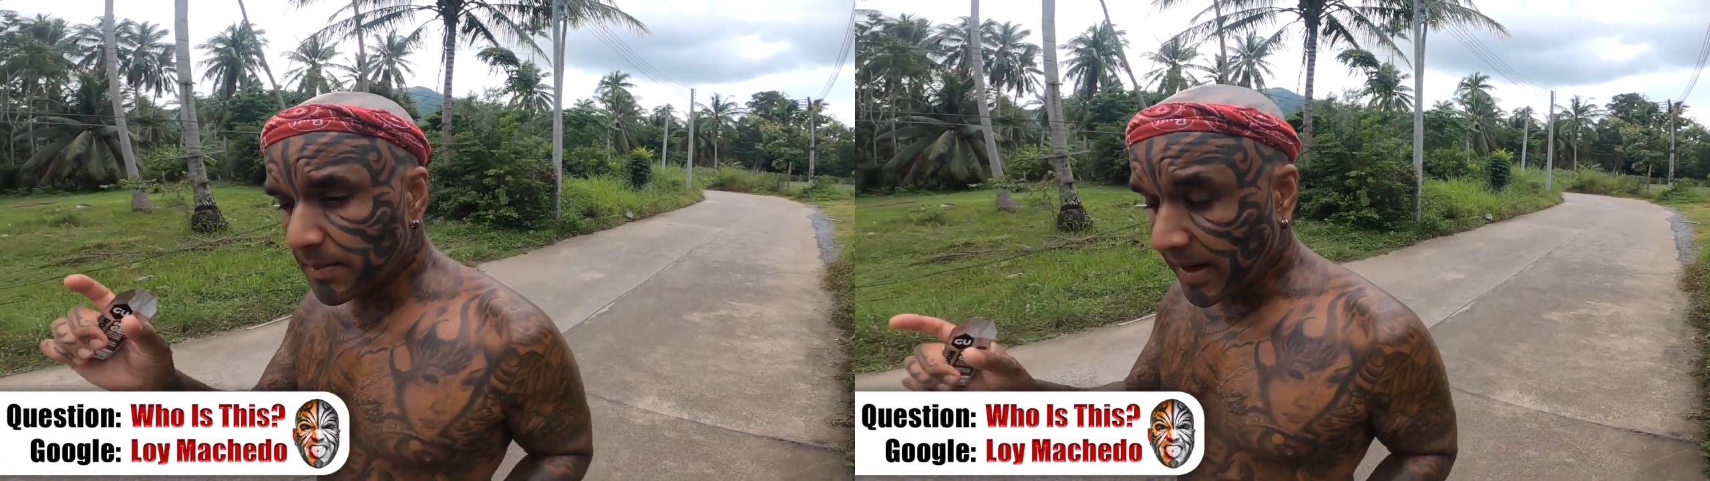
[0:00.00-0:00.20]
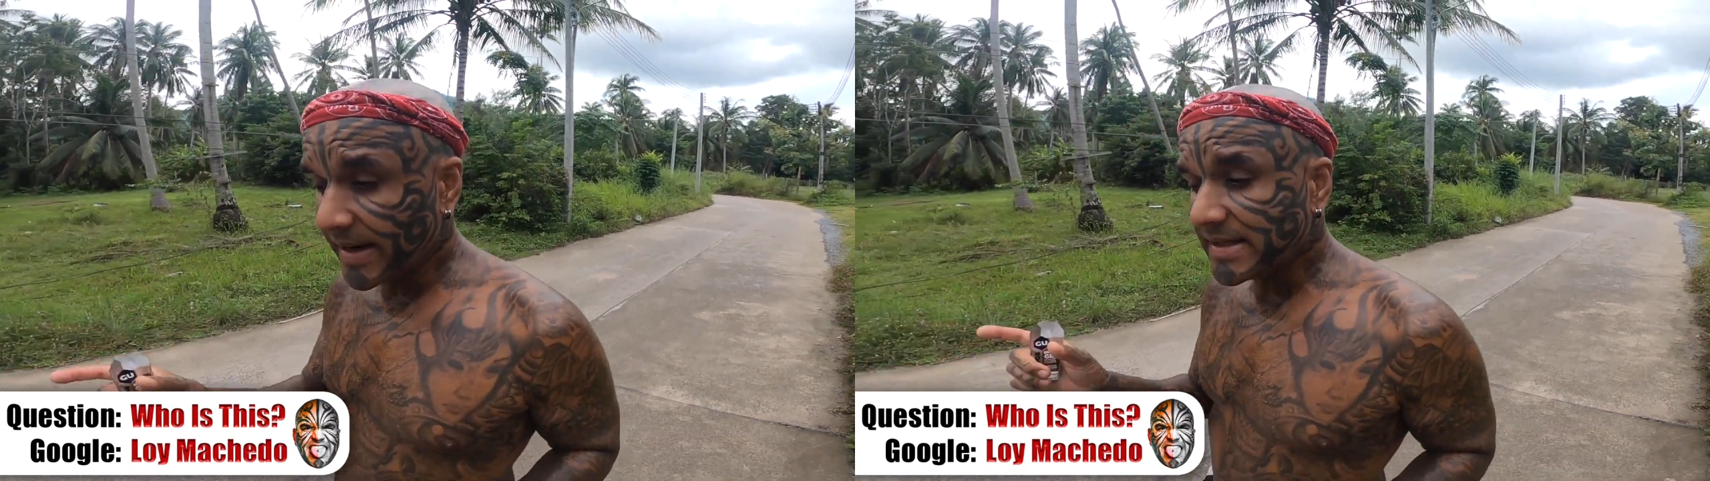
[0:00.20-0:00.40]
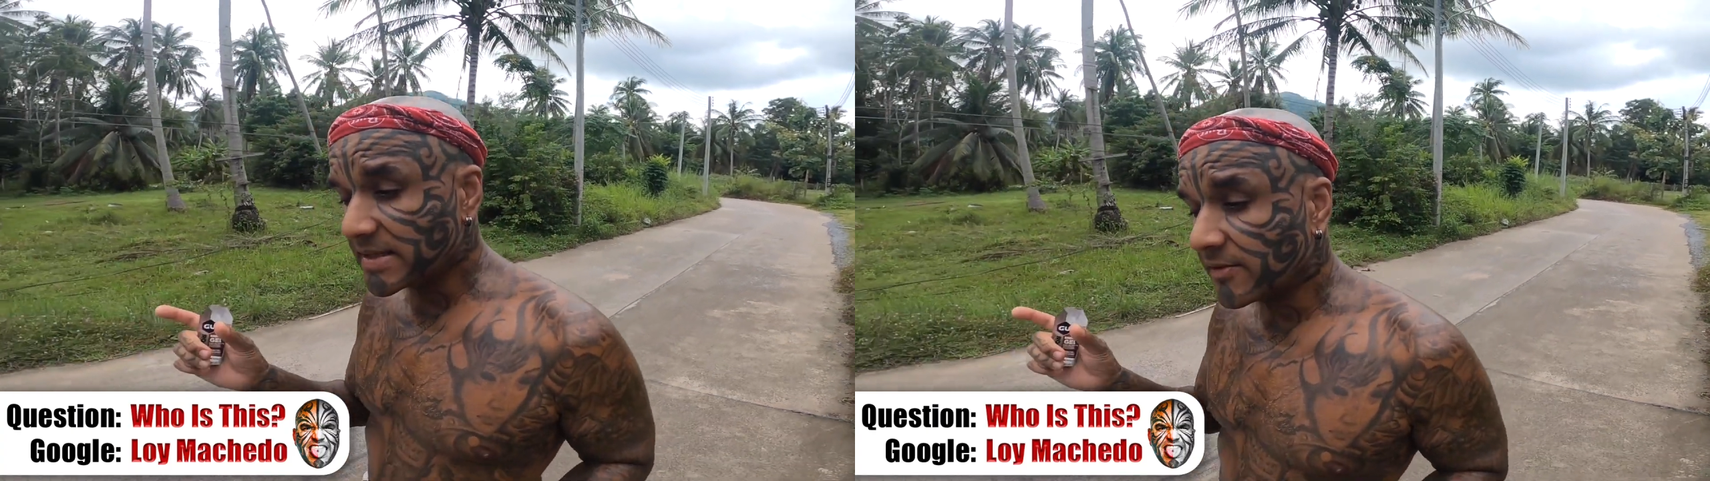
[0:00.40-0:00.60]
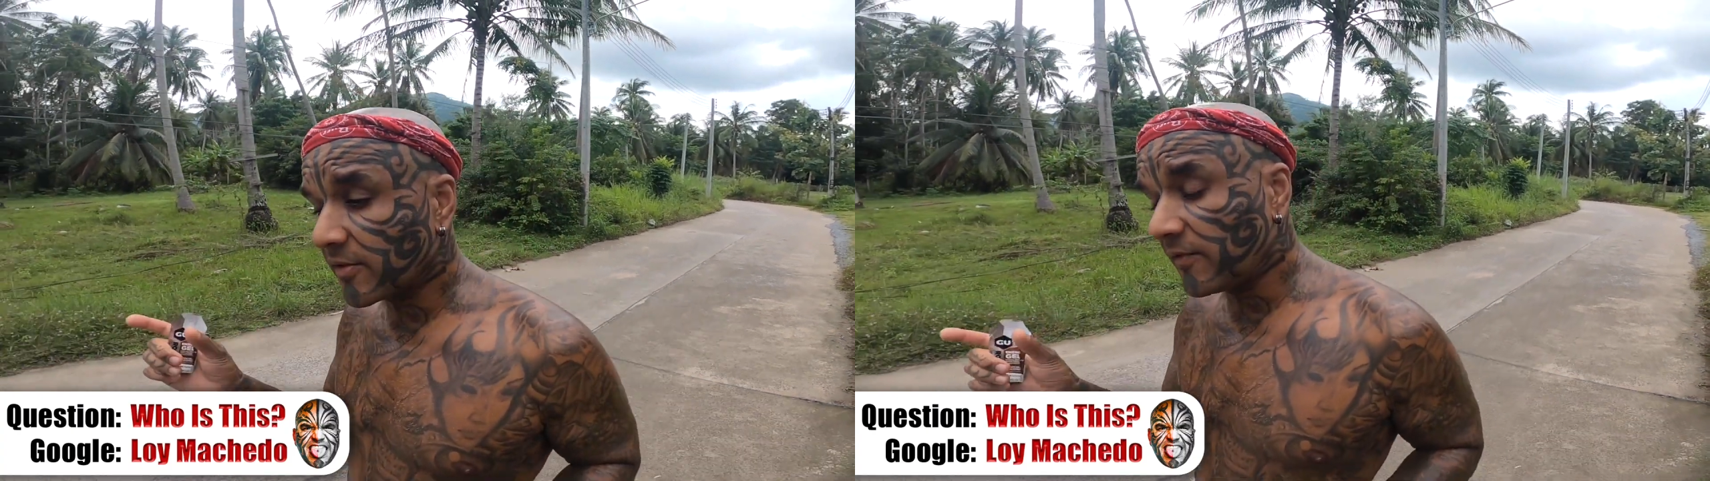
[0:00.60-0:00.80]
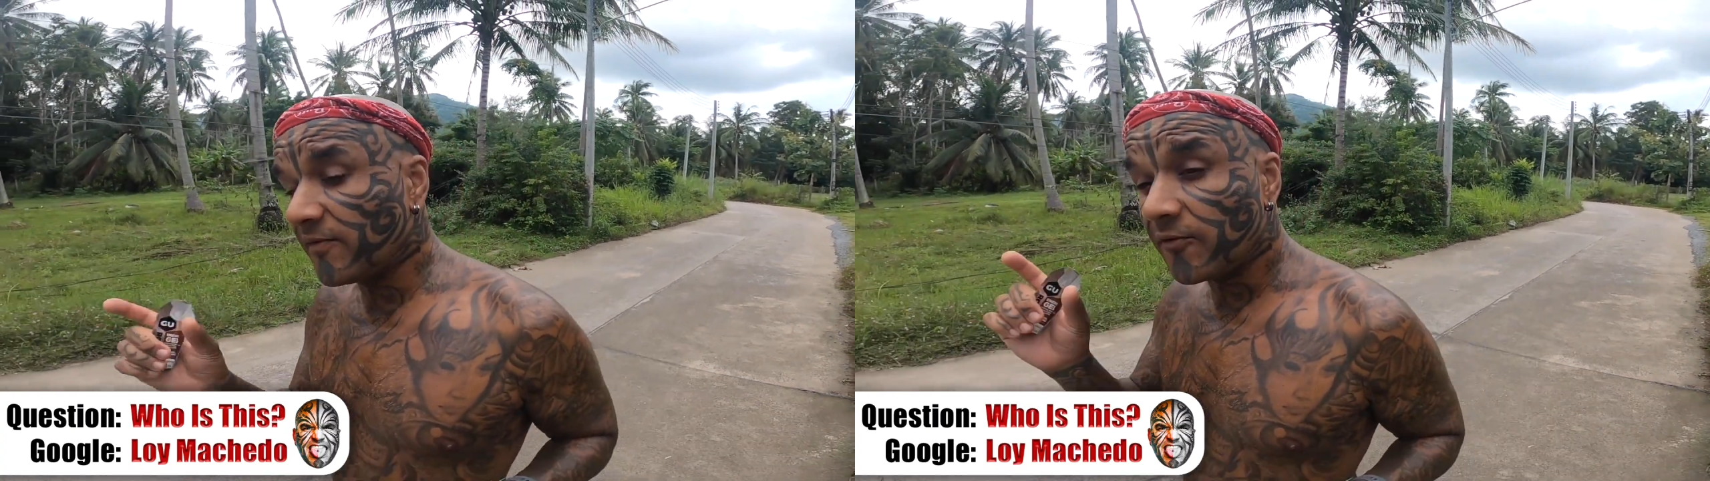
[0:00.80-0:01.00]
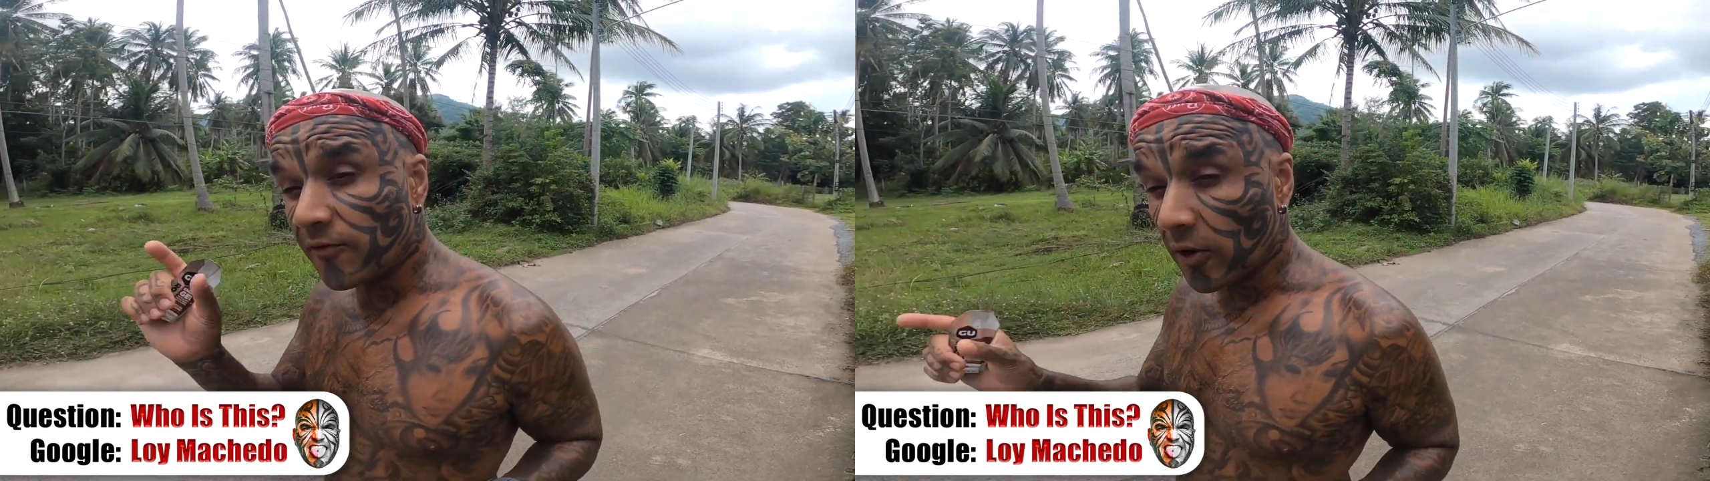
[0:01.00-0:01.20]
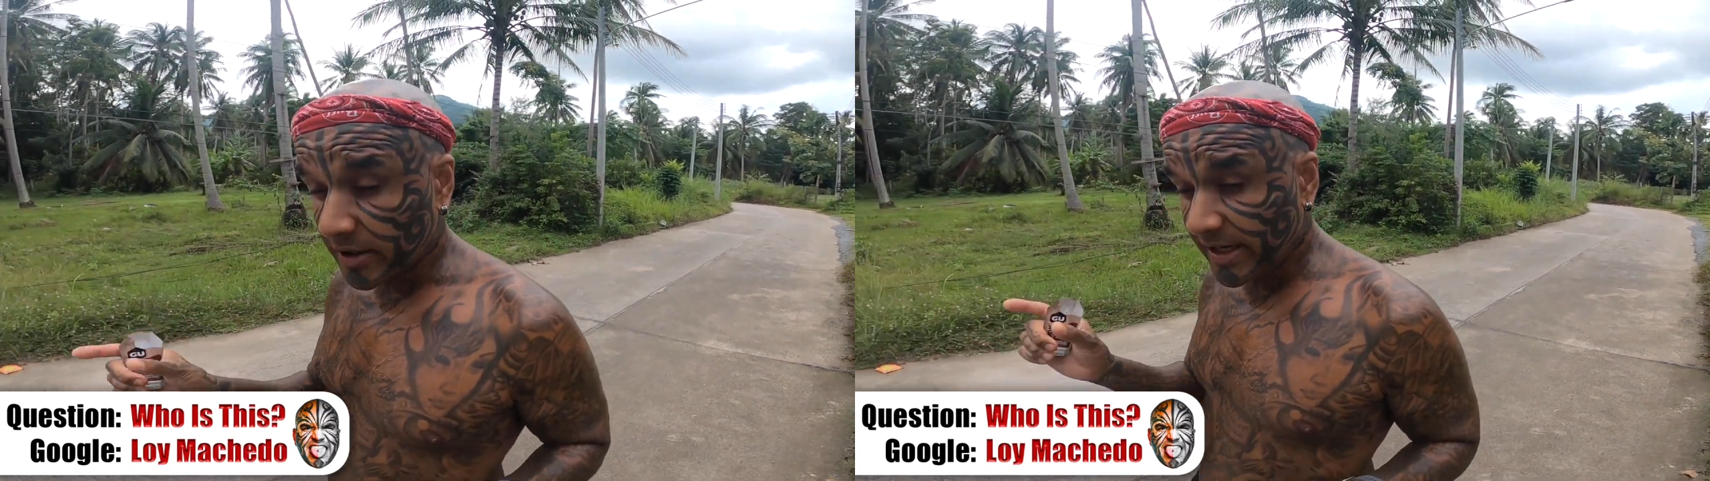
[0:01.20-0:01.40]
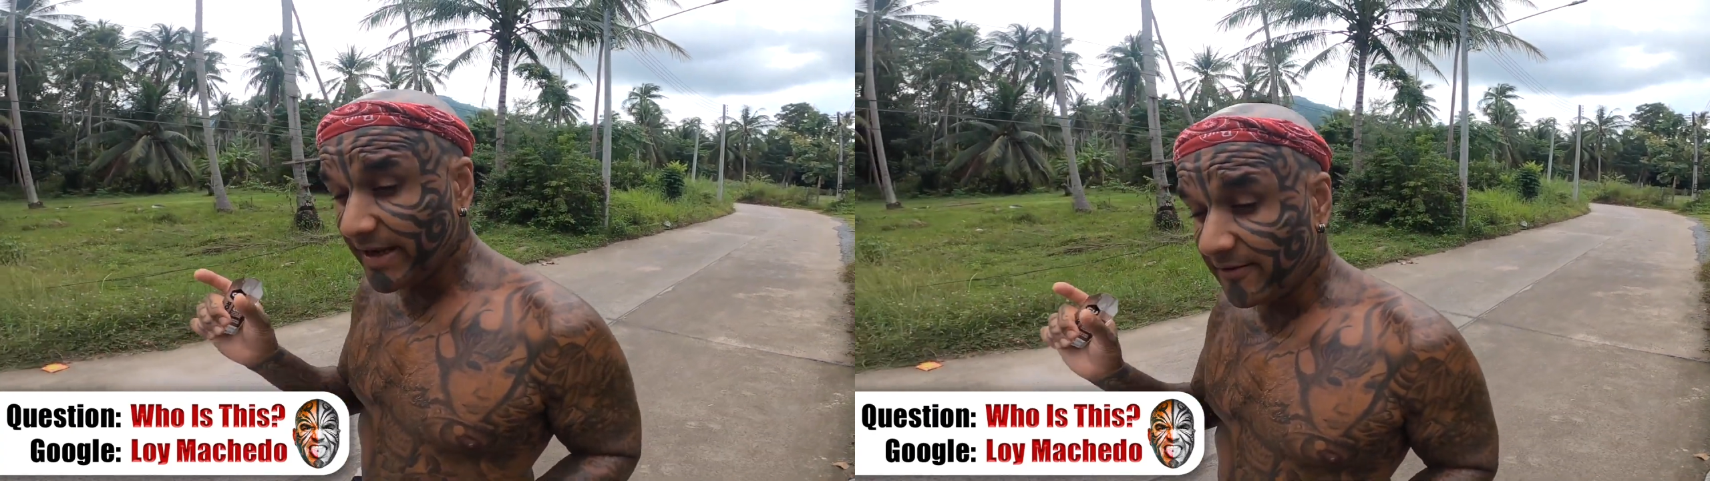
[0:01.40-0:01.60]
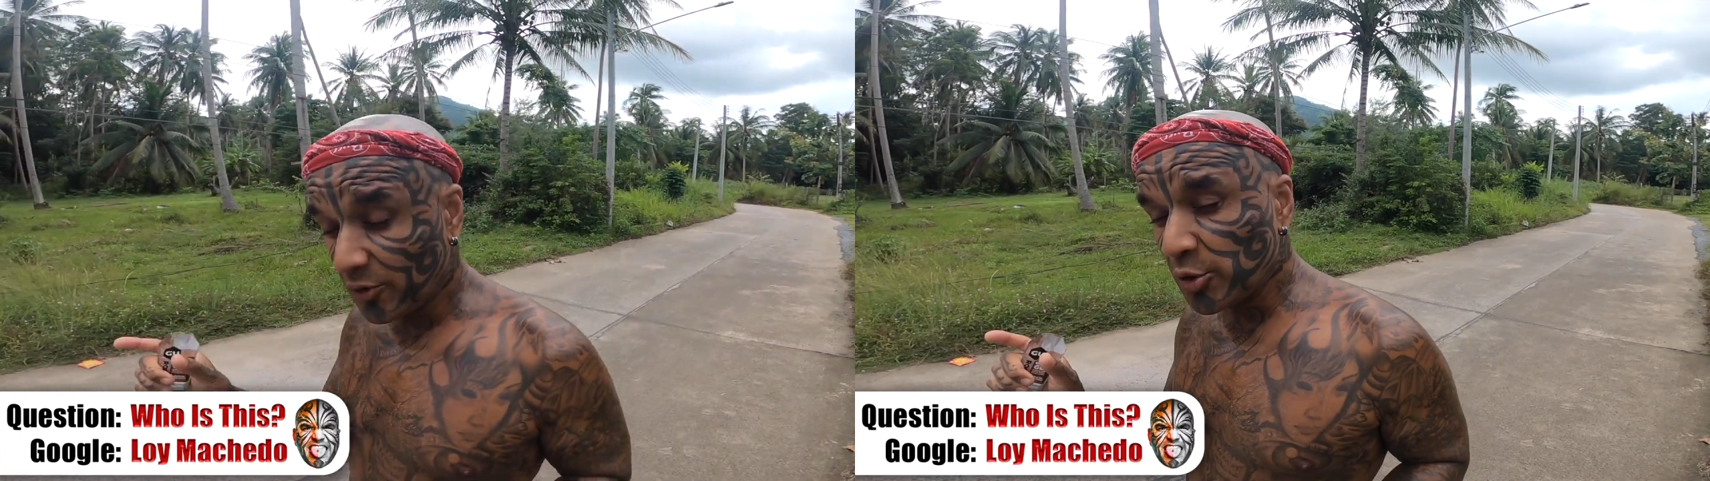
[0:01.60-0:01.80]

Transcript: the price from 40